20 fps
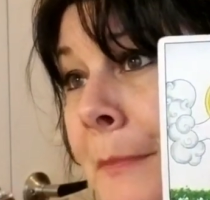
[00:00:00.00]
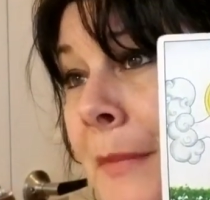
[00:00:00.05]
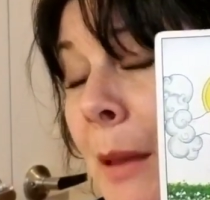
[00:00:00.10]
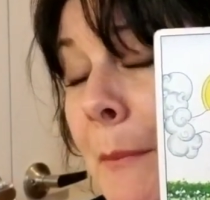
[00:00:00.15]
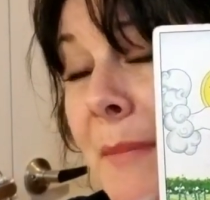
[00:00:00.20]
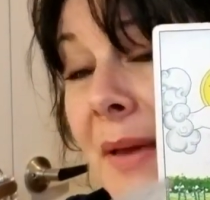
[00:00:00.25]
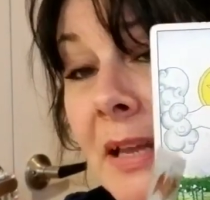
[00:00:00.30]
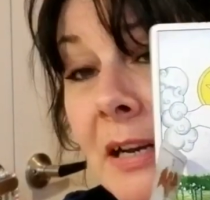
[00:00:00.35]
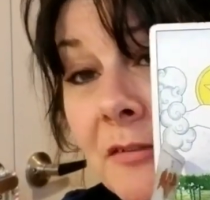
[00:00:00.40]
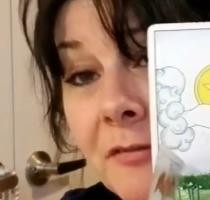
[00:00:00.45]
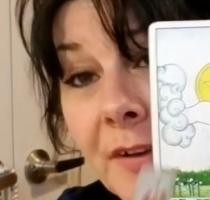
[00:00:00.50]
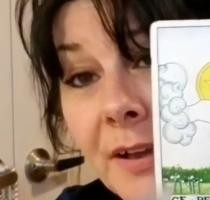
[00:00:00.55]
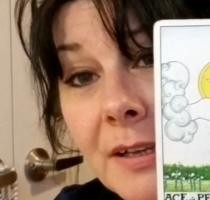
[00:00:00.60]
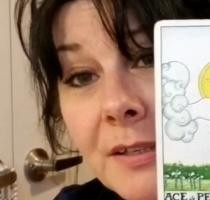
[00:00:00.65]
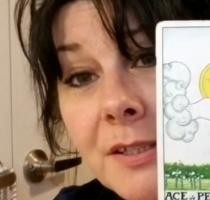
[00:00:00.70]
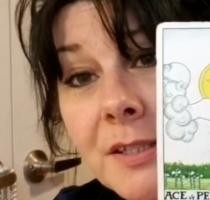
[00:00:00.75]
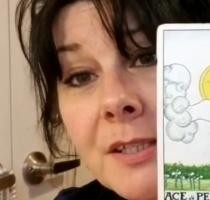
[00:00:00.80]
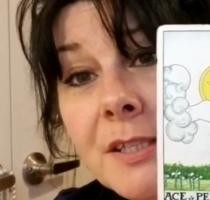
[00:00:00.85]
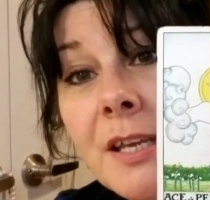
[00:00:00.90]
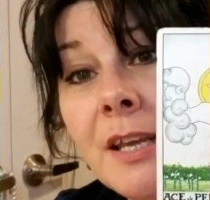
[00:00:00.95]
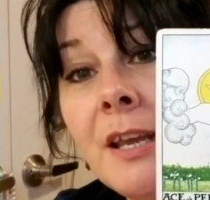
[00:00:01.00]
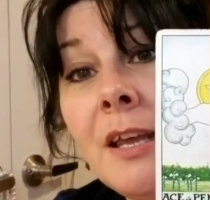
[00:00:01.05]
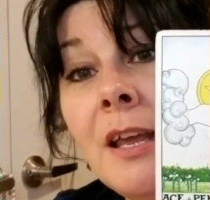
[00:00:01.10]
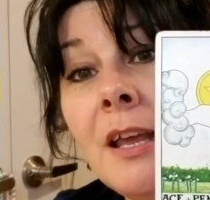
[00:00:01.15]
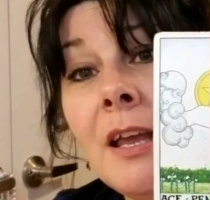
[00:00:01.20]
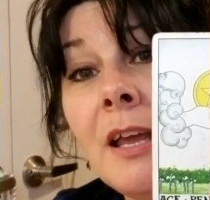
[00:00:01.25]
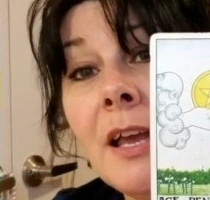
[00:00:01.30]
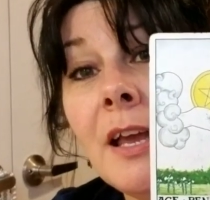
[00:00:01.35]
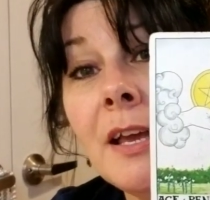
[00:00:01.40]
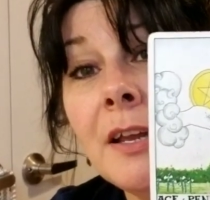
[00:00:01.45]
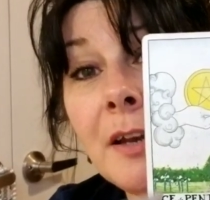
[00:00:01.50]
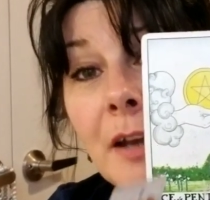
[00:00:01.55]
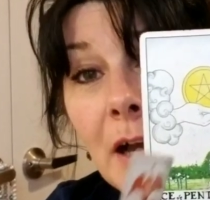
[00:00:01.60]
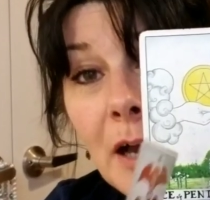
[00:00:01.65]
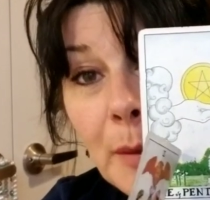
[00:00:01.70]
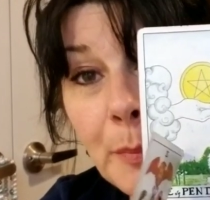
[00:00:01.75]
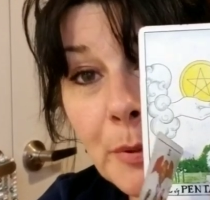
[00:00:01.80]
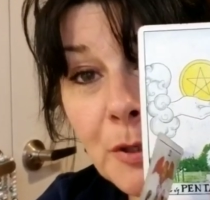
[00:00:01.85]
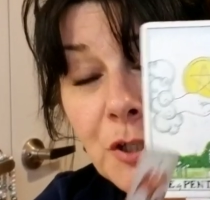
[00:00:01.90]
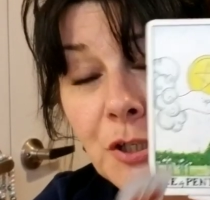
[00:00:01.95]
manifest an
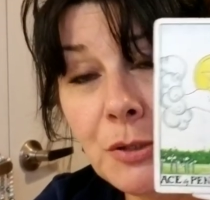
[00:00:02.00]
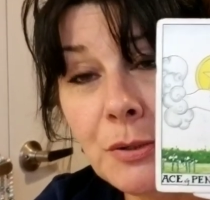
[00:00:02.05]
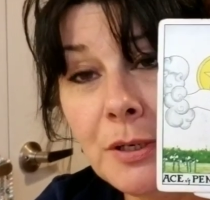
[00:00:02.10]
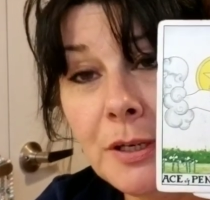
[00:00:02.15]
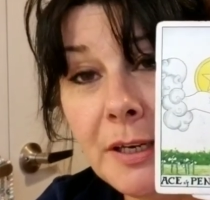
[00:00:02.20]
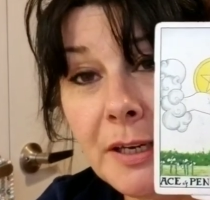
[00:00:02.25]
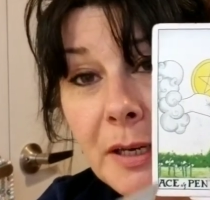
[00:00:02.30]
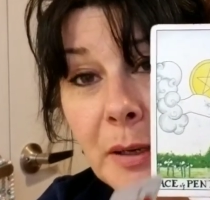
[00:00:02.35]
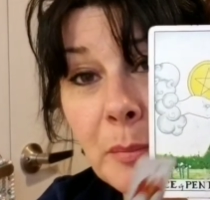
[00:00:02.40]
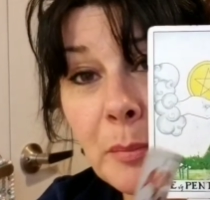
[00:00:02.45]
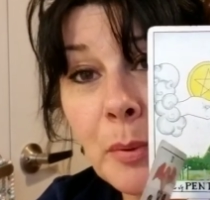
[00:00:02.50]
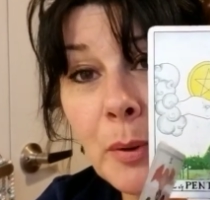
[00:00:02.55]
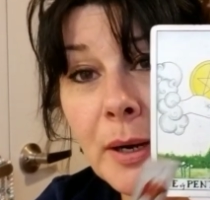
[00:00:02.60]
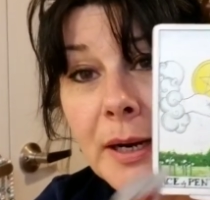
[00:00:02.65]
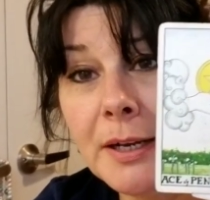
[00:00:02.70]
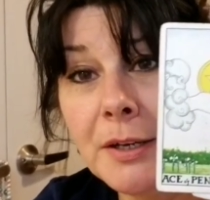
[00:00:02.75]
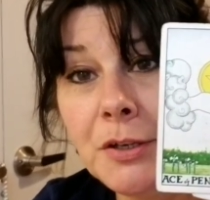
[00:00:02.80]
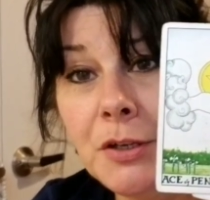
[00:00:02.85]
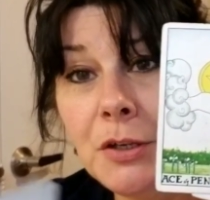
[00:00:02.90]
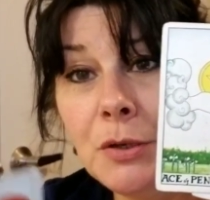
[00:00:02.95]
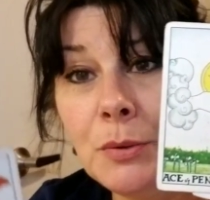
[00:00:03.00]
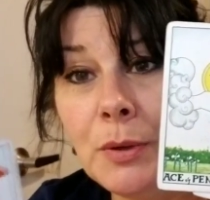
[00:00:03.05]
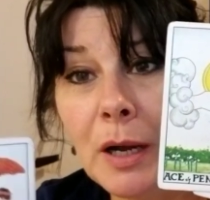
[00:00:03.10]
opportunity, a brand new